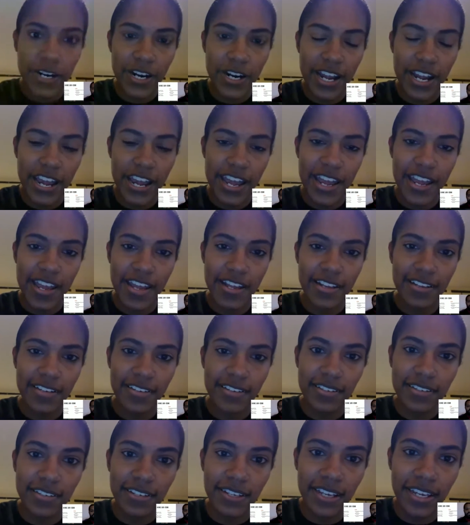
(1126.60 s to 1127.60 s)
and
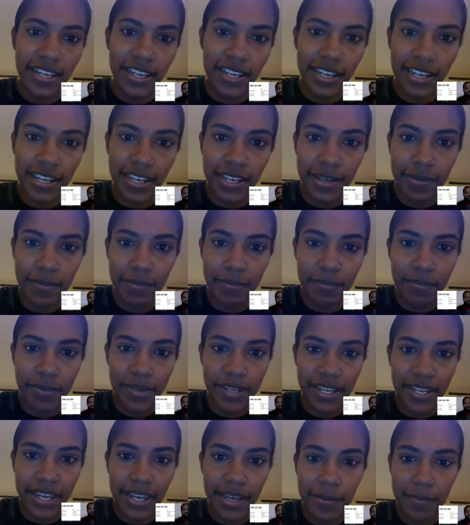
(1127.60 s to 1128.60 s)

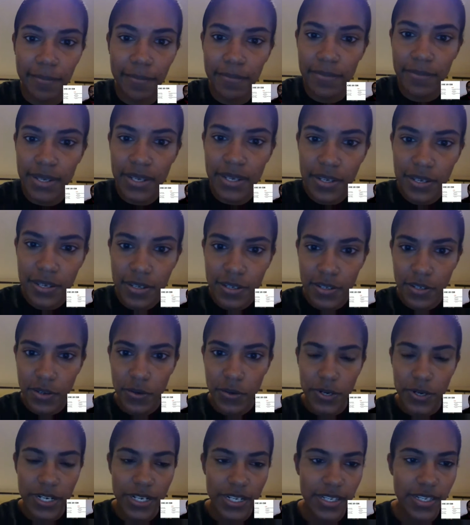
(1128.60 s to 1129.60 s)
CEBM
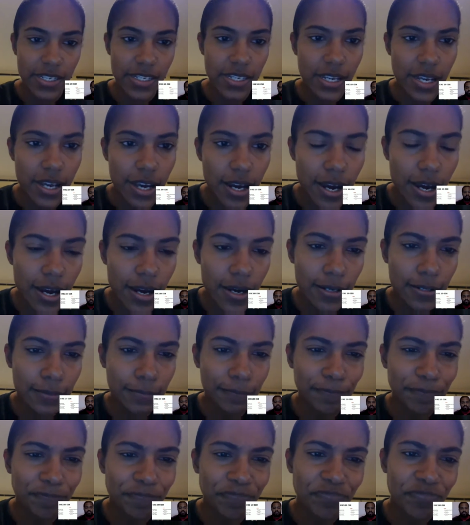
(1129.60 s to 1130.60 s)
scores.
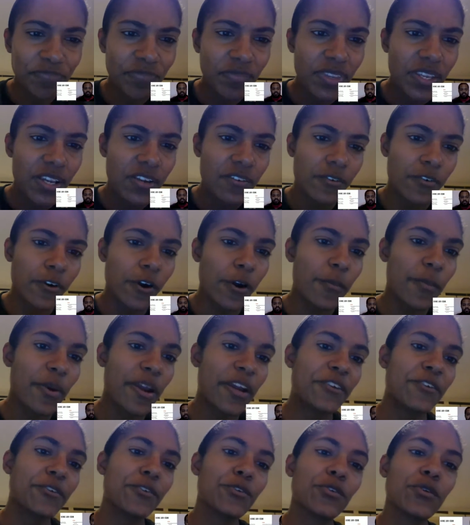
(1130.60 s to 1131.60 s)
For our
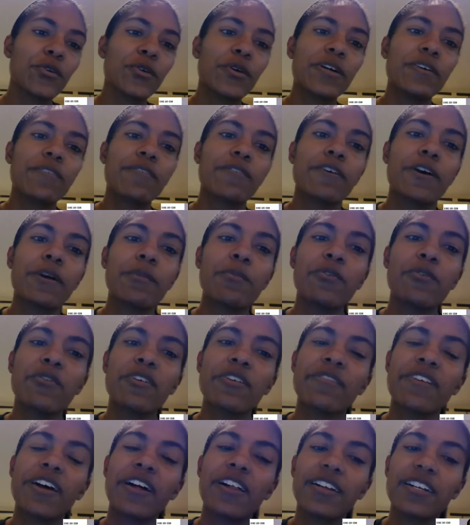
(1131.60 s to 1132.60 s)
PADRA score, for our moving
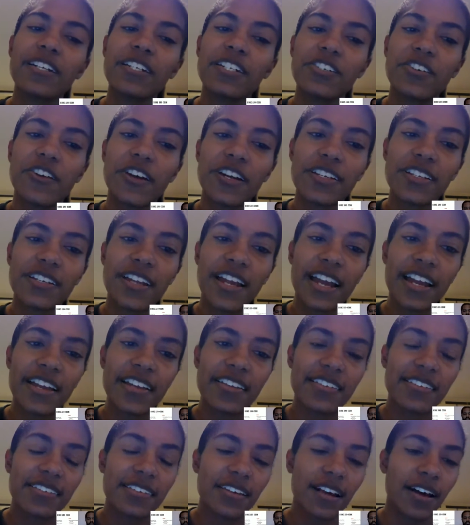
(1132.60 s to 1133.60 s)
valgus stress
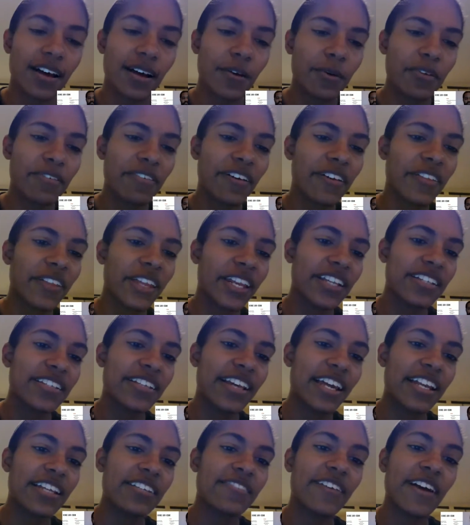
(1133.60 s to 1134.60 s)
test, we found that it
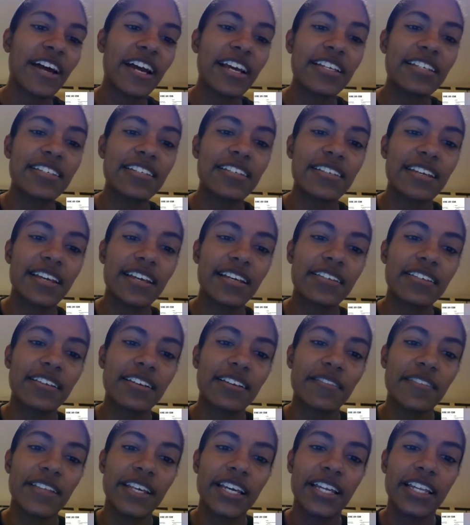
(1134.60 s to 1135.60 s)
satisfies 6 of
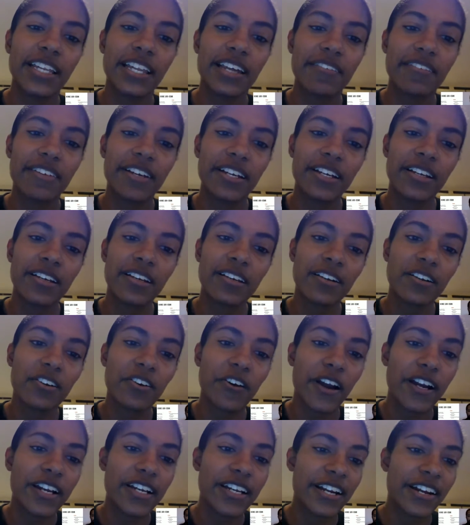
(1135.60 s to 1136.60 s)
the 11
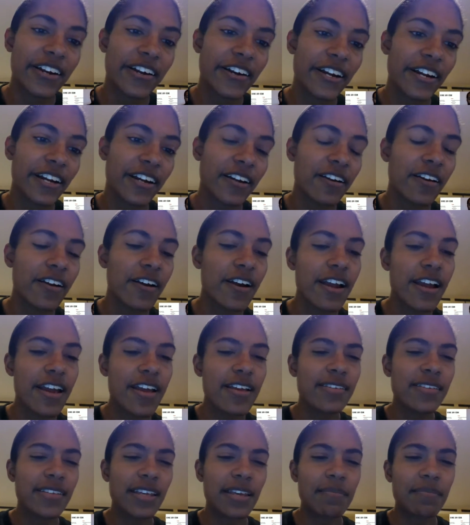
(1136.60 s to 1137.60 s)
criteria.
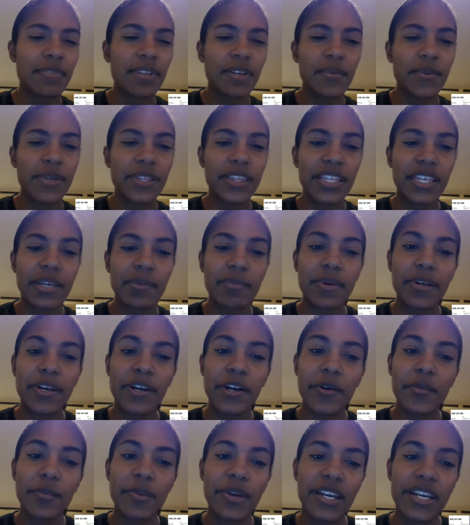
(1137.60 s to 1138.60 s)
Same thing with the
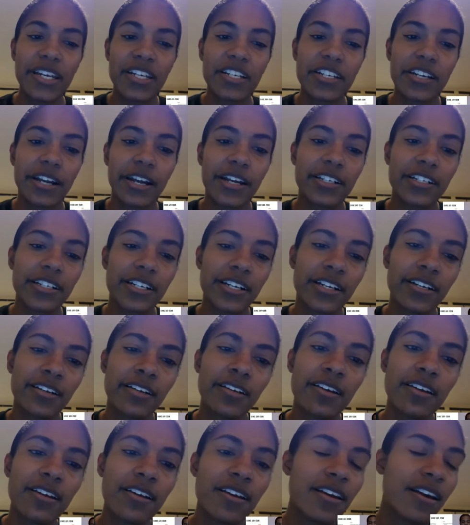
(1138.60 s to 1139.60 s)
PRP injection.
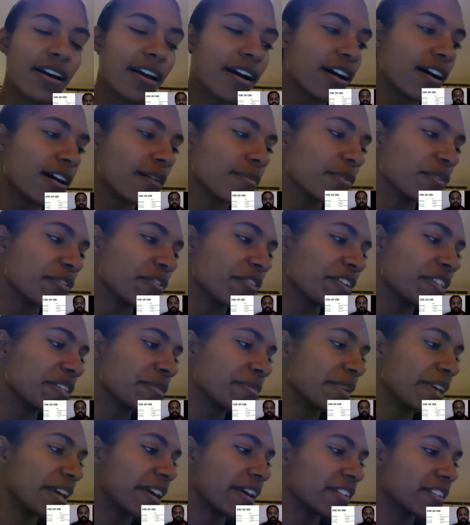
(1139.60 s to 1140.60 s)
The reason
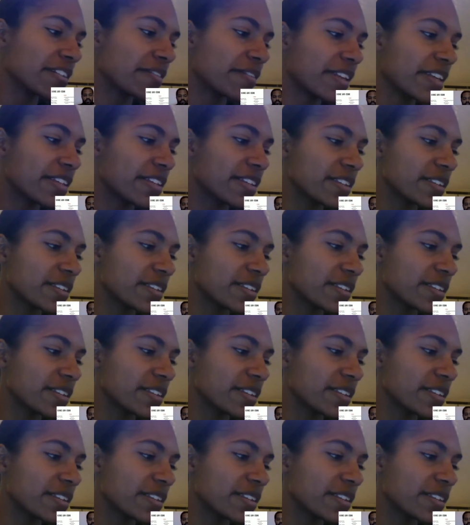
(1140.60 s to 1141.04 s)
because of this is